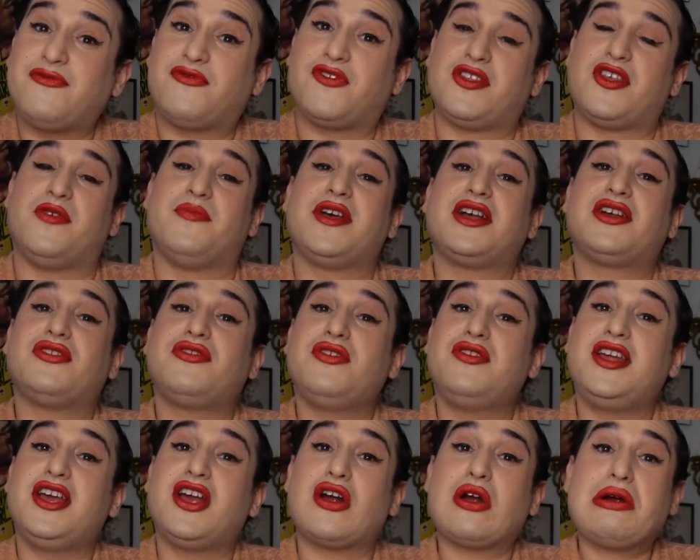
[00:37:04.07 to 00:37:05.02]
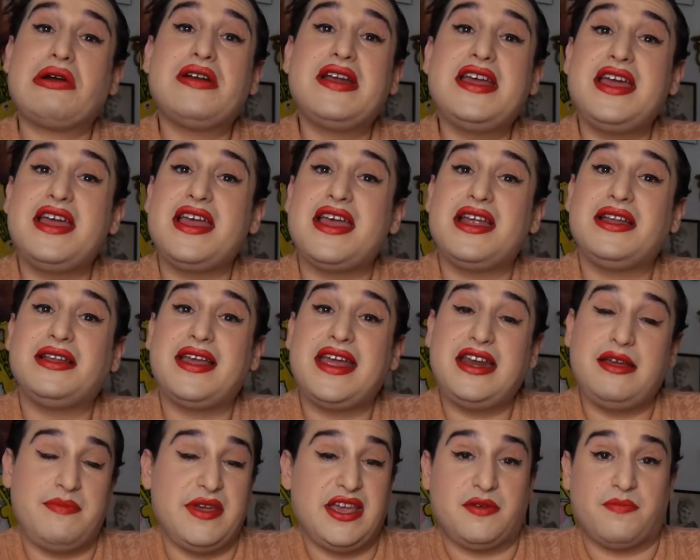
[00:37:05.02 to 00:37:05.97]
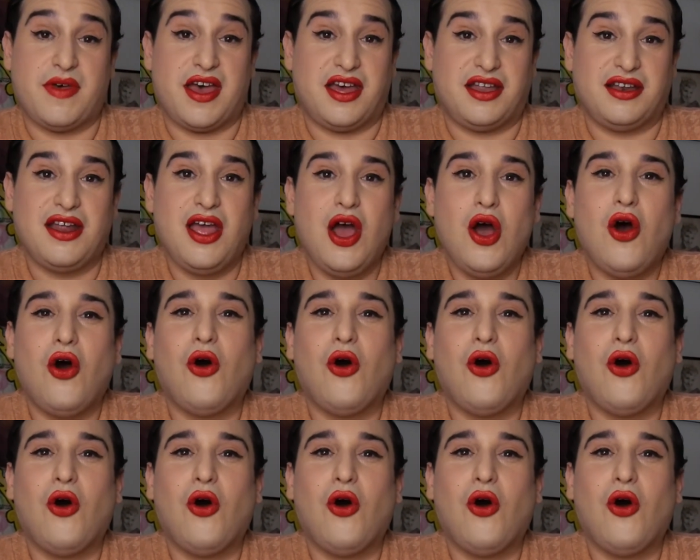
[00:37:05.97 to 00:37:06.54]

for them, including Ernie and Lady Beekman,